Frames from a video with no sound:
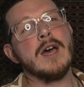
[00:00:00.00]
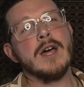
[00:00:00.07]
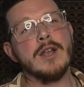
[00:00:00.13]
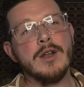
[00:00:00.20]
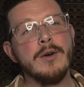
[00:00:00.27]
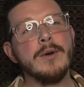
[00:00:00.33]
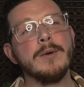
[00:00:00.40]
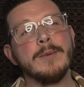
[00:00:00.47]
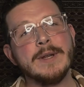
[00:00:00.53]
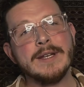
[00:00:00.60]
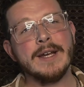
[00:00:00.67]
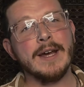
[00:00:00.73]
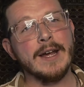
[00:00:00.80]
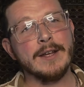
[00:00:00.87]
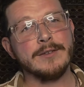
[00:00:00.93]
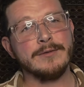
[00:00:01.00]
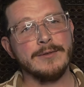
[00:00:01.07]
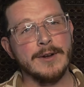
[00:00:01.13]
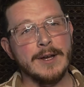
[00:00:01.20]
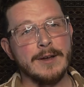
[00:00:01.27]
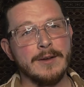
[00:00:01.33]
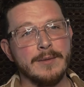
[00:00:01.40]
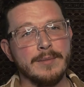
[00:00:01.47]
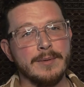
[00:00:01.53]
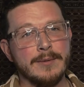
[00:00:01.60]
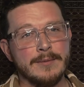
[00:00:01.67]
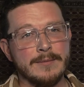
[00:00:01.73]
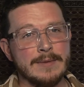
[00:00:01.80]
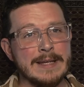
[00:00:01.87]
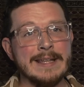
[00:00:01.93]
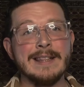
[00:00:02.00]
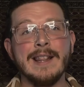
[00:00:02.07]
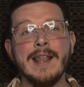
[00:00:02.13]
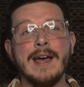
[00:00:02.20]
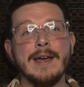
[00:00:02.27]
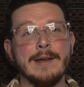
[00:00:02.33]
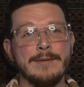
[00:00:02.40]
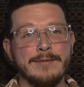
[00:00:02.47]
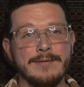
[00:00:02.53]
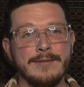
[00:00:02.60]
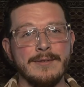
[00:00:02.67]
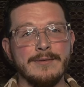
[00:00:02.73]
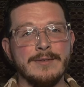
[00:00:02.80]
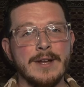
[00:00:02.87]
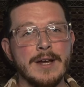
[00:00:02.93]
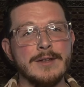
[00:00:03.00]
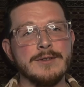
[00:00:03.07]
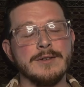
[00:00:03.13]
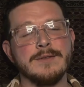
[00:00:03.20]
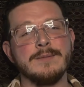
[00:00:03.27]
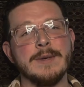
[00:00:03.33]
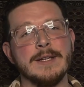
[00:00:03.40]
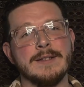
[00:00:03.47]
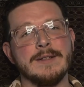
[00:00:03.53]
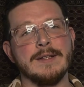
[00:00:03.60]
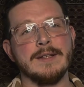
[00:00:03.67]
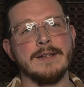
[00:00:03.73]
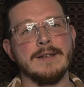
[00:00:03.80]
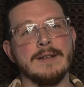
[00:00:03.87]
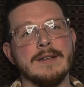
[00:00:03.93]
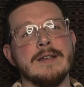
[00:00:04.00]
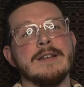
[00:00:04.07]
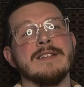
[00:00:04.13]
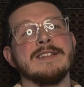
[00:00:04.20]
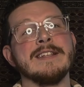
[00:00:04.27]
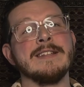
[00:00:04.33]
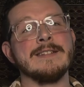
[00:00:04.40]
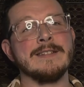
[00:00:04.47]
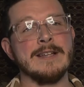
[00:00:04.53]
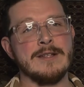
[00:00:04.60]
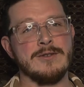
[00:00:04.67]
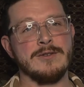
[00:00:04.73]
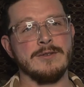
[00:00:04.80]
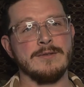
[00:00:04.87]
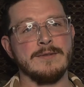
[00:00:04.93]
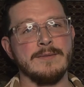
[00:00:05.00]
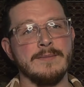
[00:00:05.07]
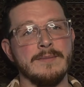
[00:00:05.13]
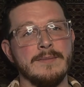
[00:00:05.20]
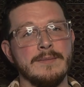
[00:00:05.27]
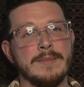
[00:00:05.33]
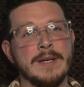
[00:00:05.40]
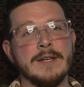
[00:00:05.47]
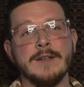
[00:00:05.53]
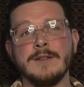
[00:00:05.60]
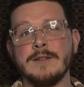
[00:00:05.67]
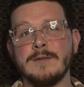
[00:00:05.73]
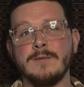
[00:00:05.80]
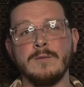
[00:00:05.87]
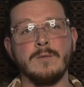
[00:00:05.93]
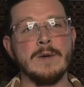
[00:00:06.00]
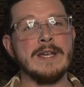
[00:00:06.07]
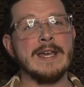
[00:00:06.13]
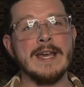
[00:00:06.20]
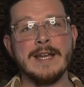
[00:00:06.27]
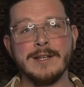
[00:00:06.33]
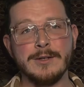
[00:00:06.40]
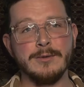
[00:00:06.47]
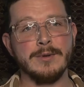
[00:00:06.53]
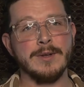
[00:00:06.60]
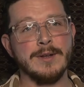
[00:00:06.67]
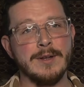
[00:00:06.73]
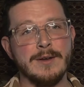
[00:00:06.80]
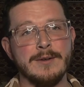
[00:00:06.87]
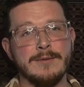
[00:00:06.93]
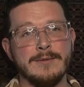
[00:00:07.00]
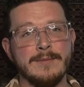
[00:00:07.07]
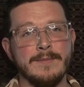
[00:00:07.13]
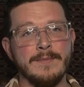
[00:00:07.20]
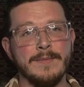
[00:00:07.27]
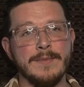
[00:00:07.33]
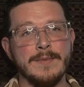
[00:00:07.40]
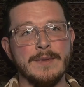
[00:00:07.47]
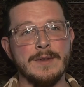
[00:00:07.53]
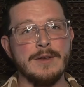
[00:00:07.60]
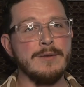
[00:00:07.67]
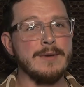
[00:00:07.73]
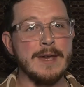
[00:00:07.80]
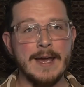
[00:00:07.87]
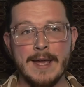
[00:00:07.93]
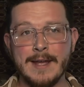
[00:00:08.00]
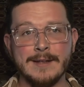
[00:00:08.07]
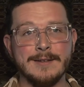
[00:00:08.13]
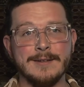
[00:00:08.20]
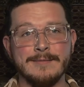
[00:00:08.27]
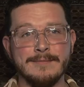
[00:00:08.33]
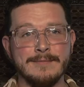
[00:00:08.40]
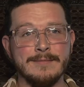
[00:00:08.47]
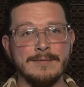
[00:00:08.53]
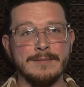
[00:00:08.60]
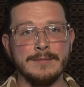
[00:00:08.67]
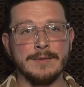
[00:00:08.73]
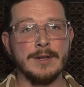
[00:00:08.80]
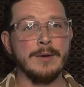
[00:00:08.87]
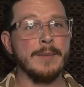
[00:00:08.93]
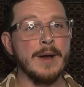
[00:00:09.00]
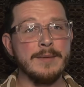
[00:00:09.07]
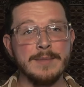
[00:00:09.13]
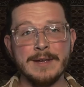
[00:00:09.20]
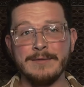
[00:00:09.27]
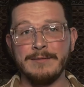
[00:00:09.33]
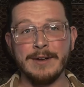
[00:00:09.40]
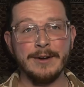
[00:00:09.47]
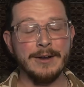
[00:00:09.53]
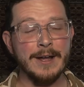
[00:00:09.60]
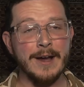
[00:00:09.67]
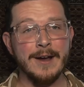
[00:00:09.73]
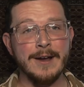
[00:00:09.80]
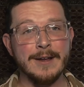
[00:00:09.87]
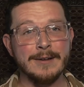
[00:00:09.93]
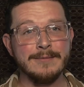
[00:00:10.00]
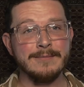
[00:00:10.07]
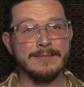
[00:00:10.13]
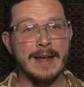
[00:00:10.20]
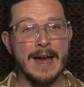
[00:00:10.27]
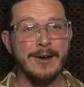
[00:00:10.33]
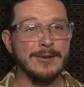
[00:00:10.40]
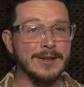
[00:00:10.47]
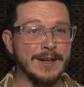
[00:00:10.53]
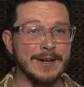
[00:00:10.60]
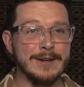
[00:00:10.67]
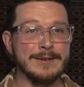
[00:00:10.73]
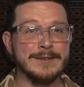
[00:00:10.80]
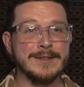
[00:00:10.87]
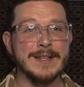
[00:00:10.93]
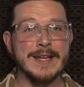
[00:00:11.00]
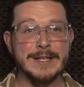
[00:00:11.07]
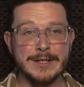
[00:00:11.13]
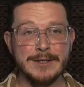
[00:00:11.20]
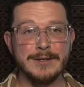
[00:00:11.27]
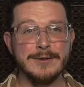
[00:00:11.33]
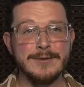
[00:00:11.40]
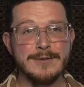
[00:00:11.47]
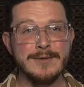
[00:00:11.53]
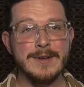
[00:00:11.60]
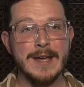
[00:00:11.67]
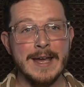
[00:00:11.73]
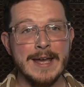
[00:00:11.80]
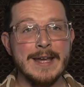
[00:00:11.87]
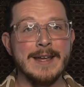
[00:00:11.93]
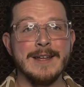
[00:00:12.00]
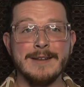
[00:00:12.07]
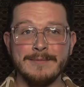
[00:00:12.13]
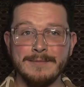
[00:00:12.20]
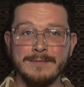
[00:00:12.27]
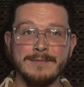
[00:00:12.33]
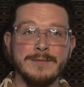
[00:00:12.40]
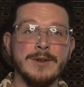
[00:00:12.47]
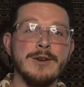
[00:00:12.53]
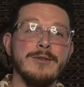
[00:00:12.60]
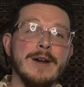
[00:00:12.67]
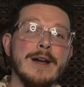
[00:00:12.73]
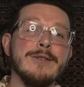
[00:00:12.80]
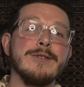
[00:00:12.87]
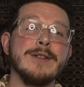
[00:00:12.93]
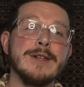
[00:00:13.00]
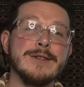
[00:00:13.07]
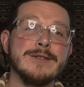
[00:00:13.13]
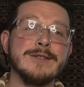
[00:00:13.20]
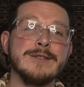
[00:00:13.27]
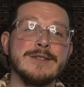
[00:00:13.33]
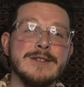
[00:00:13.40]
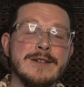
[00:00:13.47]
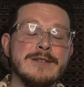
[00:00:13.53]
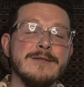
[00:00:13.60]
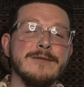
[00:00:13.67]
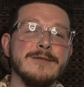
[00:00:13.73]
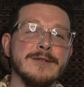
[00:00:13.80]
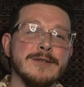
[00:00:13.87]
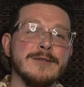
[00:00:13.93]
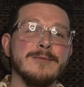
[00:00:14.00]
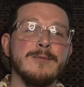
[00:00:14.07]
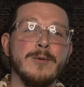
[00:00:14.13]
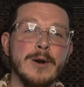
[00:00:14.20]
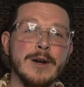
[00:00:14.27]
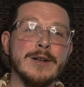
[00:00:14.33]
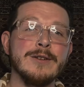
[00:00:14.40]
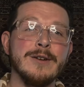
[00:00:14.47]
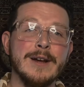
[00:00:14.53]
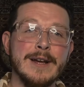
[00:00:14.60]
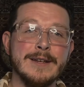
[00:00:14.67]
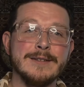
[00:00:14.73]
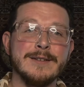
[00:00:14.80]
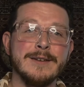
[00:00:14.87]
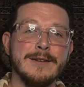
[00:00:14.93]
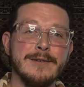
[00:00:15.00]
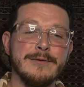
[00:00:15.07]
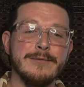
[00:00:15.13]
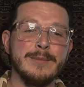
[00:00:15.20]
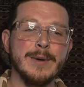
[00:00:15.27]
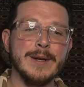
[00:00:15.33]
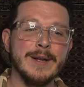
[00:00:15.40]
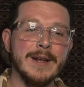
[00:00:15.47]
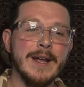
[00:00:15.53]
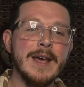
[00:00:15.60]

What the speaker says: Knowing when to ask for help in life, not just mixing, is essential, because we can't do it alone. You can't. There might be very odd outliers that do, and congratulations to you for working your ass off. But